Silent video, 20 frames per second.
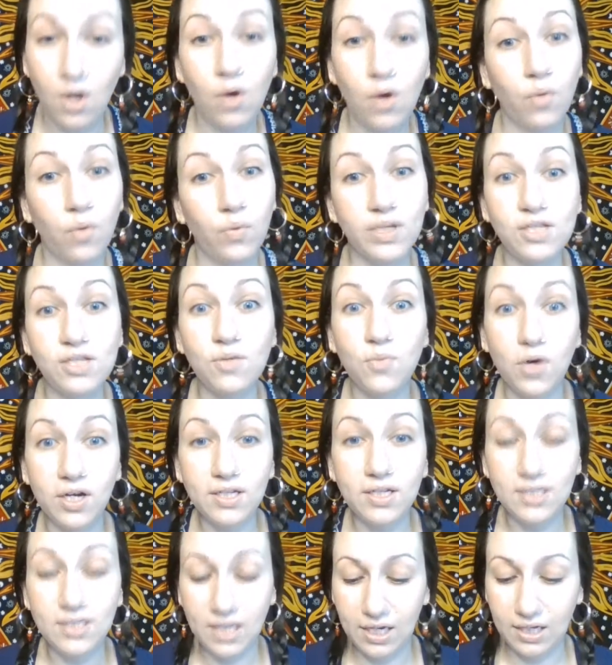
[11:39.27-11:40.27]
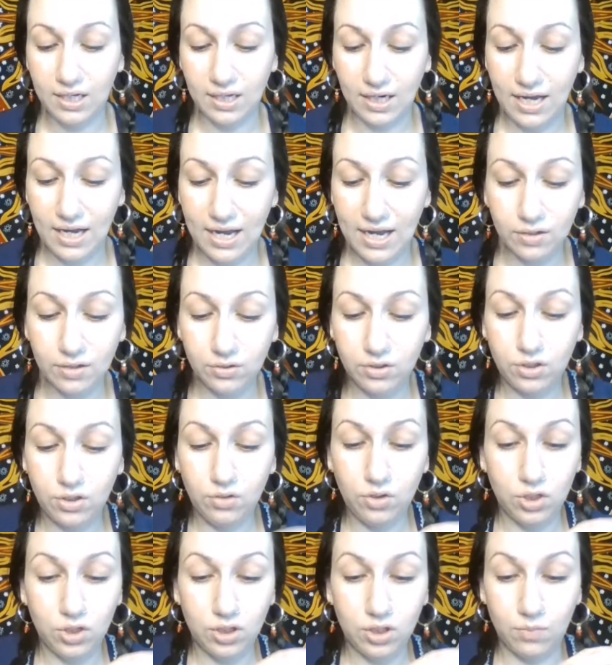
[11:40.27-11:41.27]
When you want to take it out, you
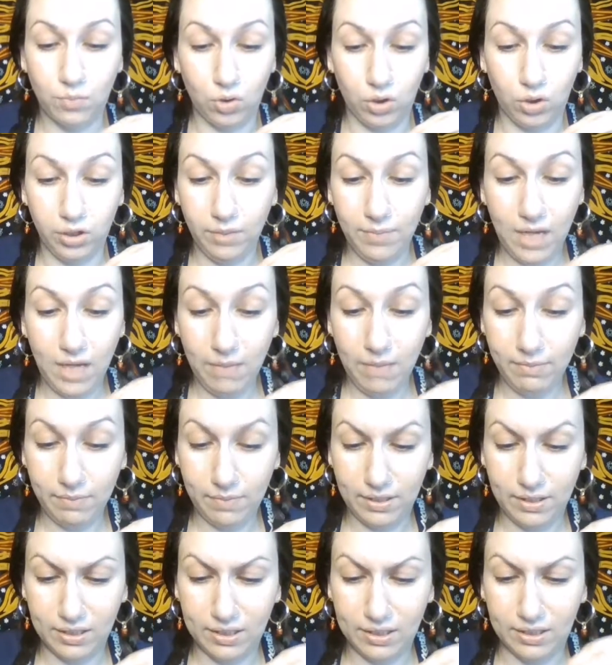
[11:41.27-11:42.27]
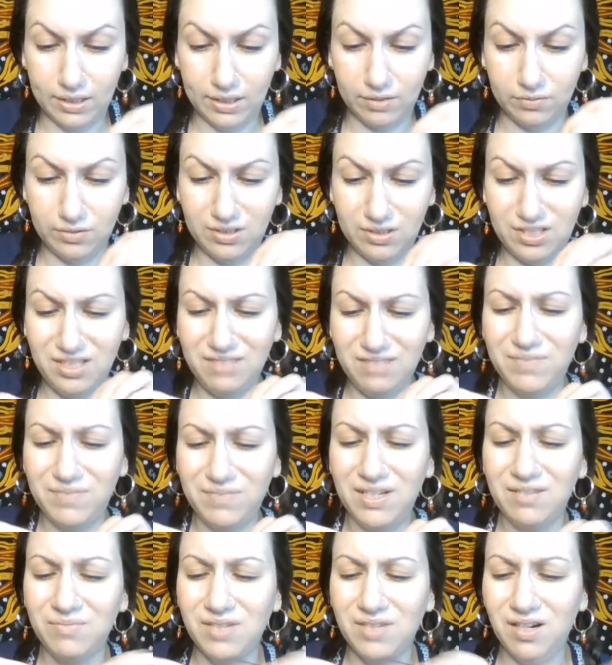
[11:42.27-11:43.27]
just pull the bobby pin out. Gee,
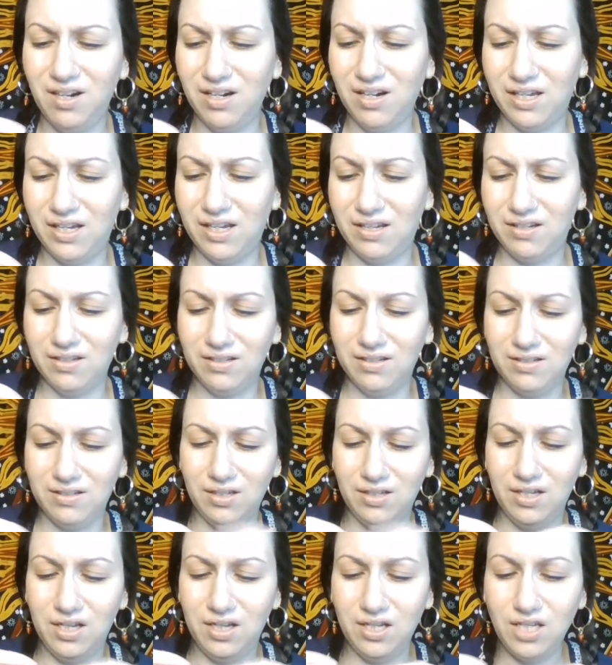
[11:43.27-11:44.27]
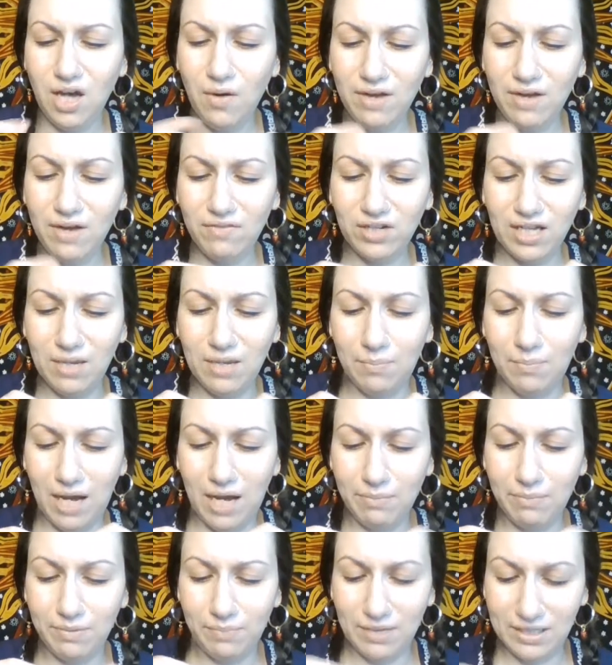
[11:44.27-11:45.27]
God. Y'all ever get
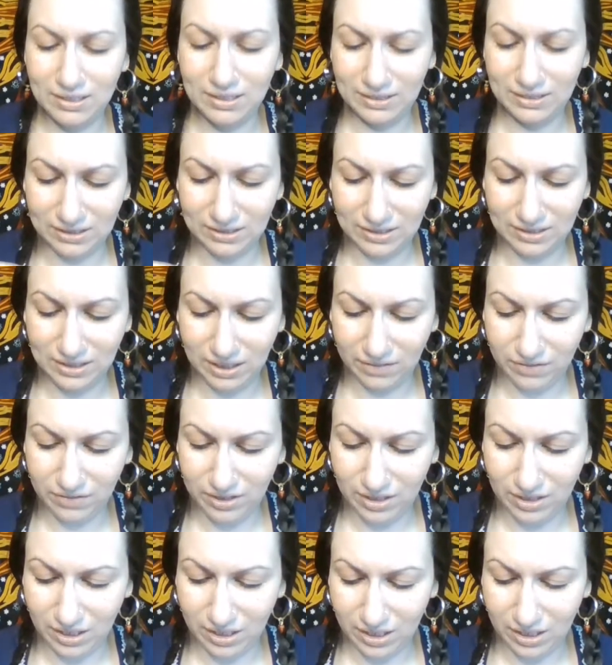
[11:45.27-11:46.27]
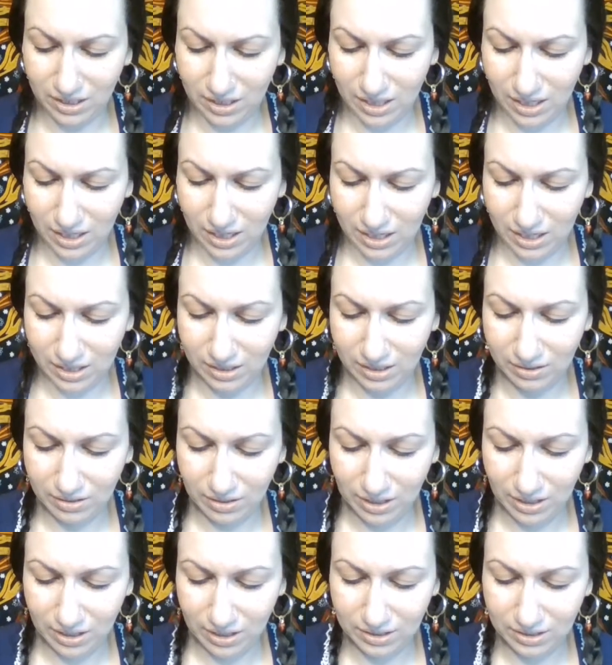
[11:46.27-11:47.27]
bobby pins and stuff stuck in your head
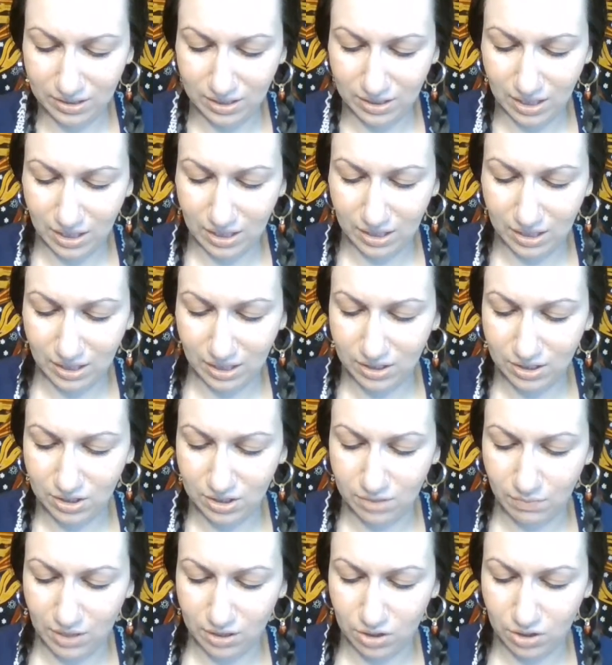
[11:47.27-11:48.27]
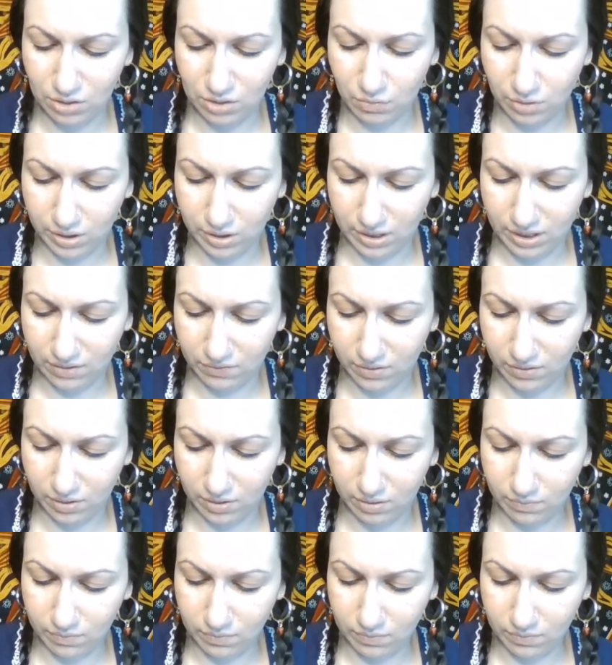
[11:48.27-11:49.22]
and it's like, it just makes you want to give up?